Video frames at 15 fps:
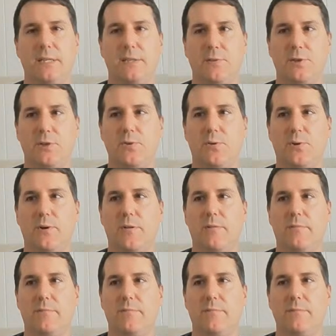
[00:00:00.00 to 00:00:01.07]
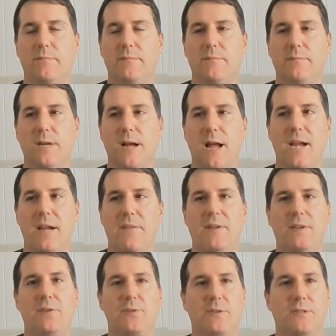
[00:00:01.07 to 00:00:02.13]
it was shorter, kind of
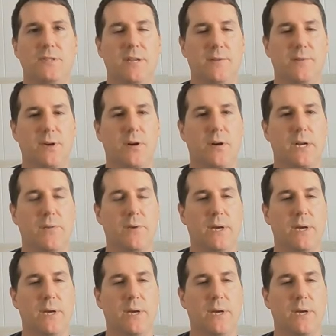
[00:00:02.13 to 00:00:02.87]
interesting regarding